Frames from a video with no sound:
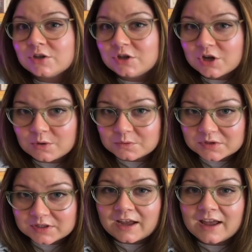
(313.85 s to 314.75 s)

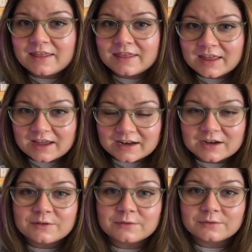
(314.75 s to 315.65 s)
"Don't." And
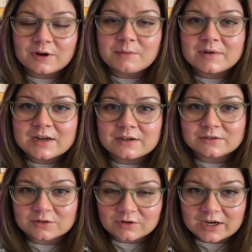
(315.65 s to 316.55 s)
then from
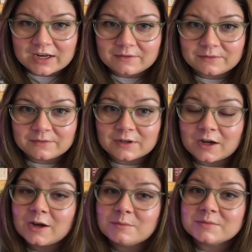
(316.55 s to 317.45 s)
Nell's grave
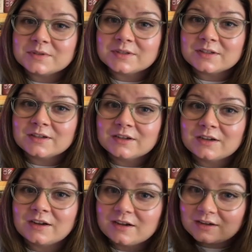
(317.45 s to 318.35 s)
comes
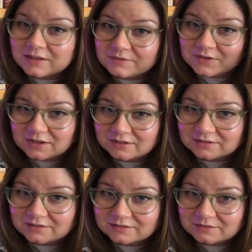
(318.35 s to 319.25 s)
Olivia,
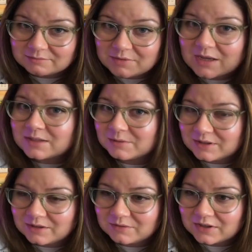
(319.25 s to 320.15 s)
possibly
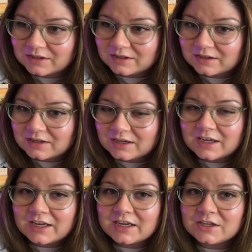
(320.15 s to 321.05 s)
Olivia,
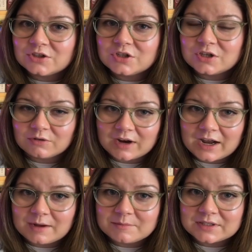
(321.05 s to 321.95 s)
and she
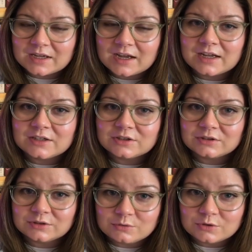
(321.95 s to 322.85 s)
grabs onto
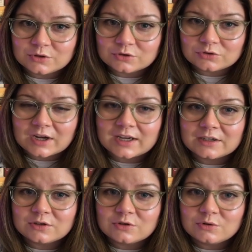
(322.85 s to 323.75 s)
Luke,
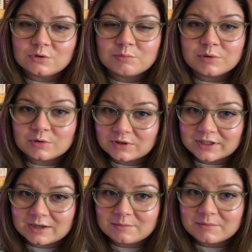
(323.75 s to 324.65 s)
trying to pull
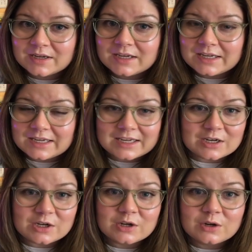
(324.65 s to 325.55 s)
him
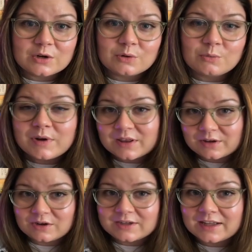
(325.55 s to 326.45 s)
in with
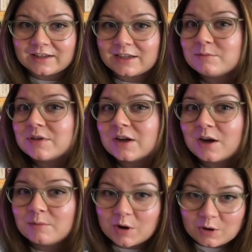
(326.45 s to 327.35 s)
her, telling him to
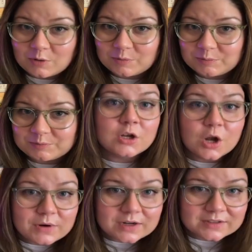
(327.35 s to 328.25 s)
come home.
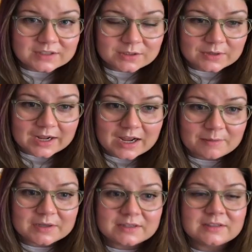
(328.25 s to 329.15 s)
No one else sees what
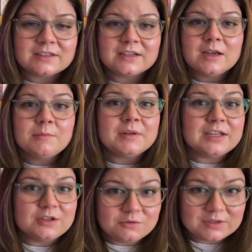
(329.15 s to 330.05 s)
happens, but
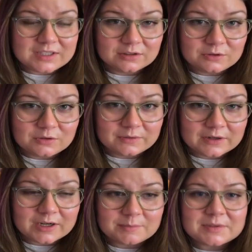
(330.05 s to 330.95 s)
they do see Luke
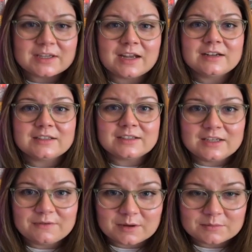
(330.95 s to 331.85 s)
very upset.
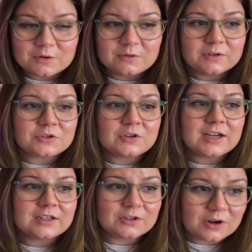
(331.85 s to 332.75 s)
Steve comes over, is
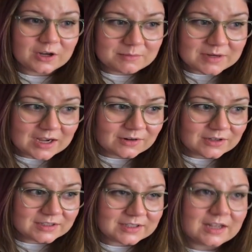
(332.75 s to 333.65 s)
trying to talk him down,
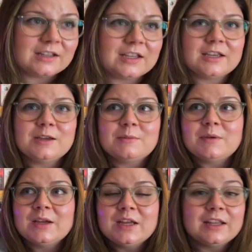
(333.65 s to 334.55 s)
and is telling him,
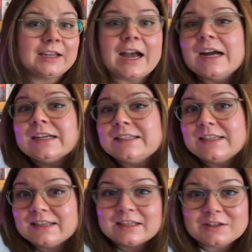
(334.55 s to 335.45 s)
like, "I
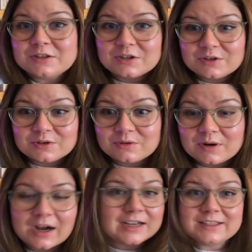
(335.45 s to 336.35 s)
see things too.
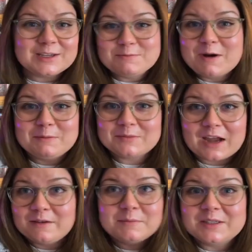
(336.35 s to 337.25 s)
I see Mom's.
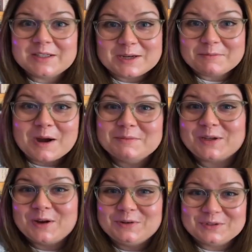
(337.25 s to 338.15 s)
I've been seeing Mom's
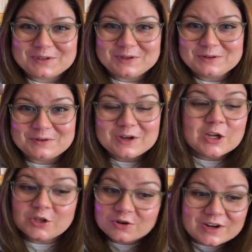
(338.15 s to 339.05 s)
ghost too.
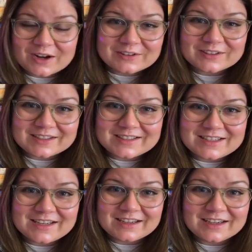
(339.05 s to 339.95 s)
You're not really
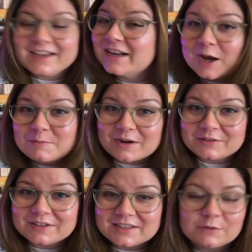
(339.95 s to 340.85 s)
seeing it, and I'm not
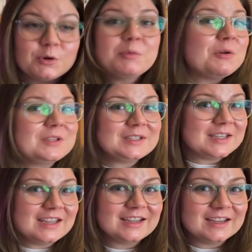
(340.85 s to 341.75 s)
really seeing it. We're both
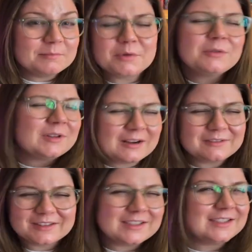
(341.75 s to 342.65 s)
seeing it, but we're not
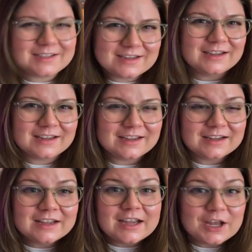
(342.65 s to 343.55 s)
really seeing it.
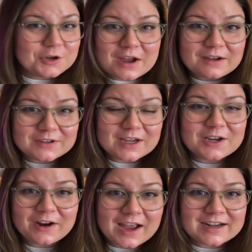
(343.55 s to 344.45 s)
And you have to get
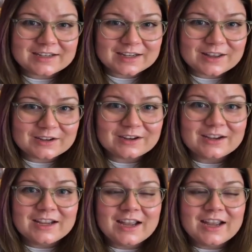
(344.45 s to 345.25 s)
your act together."